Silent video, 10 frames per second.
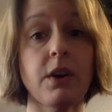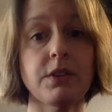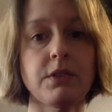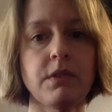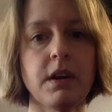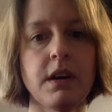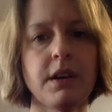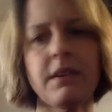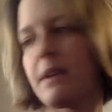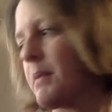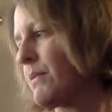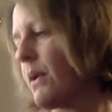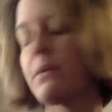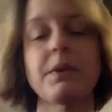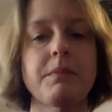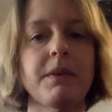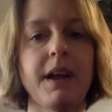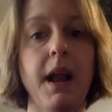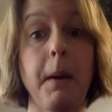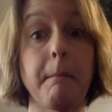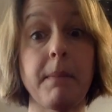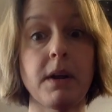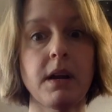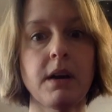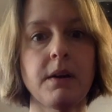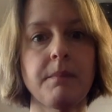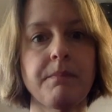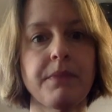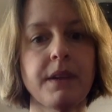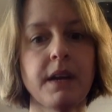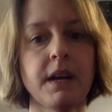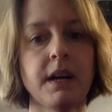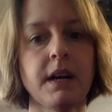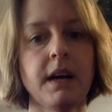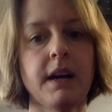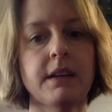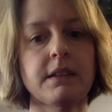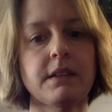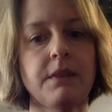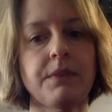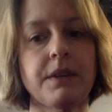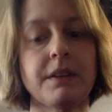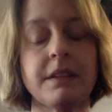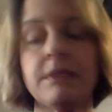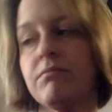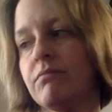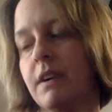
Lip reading: tuner. I don't have my phone with me right now, but I could definitely,